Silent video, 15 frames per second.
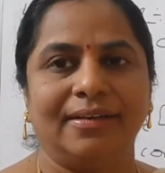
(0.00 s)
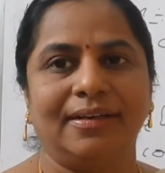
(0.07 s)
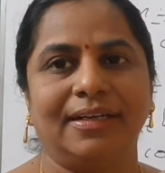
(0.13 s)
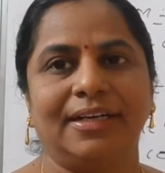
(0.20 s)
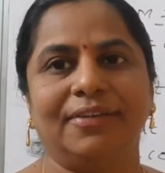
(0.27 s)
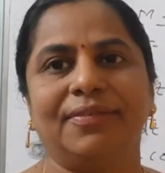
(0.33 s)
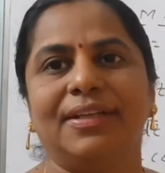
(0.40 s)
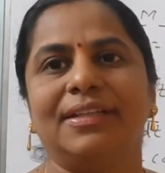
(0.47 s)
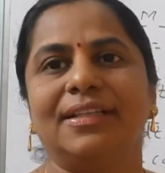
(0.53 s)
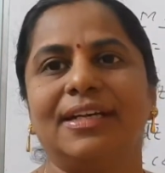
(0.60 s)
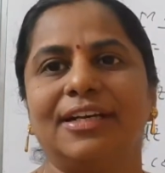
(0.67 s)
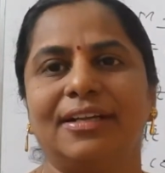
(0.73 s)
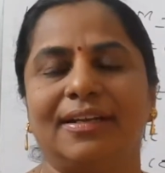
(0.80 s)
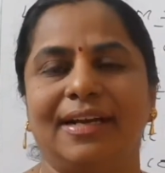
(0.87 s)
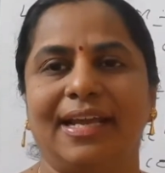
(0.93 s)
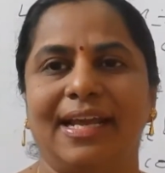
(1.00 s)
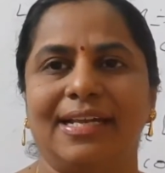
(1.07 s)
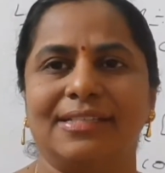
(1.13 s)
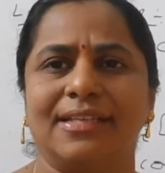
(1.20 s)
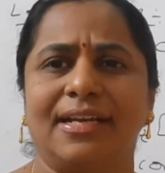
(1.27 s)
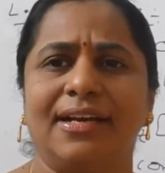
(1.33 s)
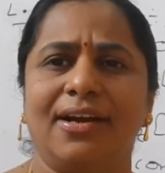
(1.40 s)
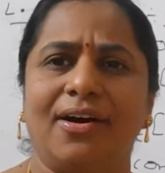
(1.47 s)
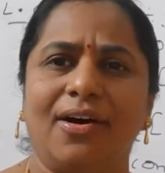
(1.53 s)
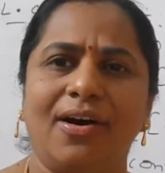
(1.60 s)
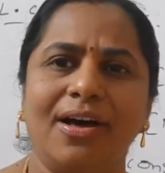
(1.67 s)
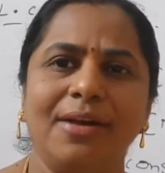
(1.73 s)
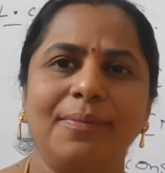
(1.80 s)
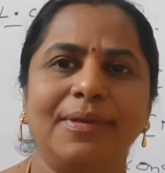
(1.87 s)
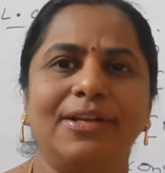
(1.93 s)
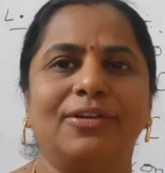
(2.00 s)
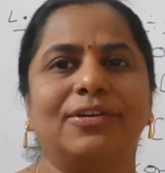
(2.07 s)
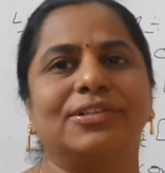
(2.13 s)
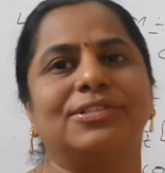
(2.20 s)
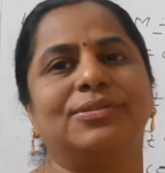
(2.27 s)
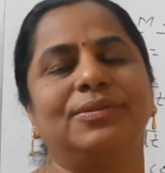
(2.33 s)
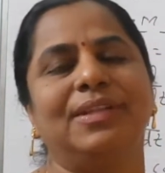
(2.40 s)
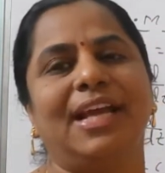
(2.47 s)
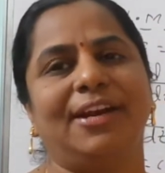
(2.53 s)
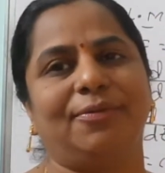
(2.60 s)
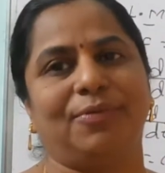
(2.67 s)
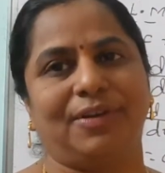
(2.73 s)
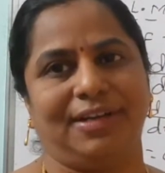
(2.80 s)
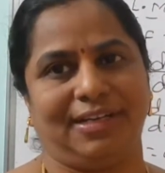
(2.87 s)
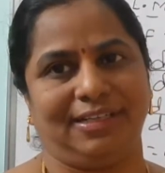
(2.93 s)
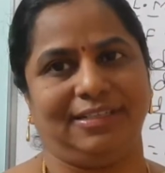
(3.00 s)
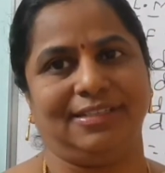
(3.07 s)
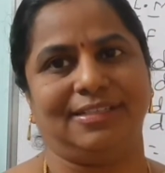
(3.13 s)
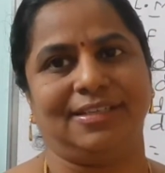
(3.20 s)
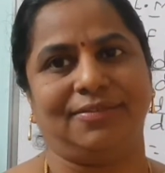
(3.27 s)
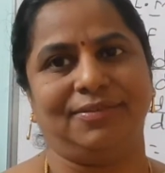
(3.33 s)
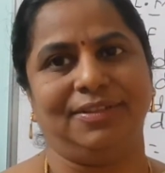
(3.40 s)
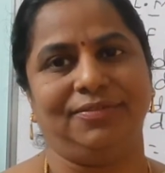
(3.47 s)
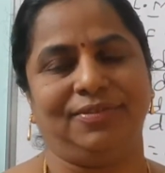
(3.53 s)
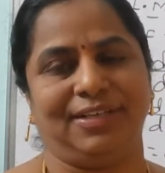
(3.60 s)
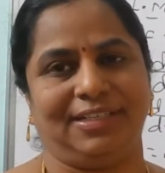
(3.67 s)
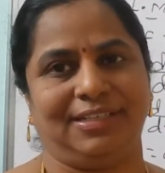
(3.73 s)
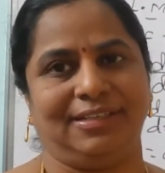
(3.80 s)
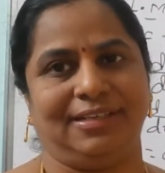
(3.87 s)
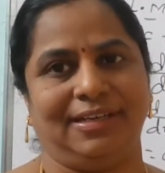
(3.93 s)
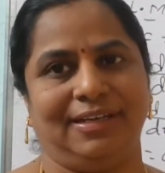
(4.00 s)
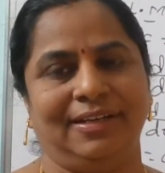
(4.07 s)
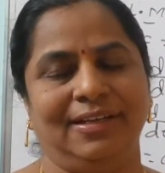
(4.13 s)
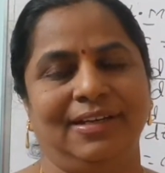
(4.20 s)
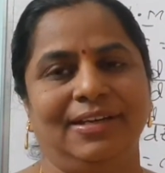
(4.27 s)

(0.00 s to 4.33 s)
driven that nails, and all belongs to the advantages of the friction.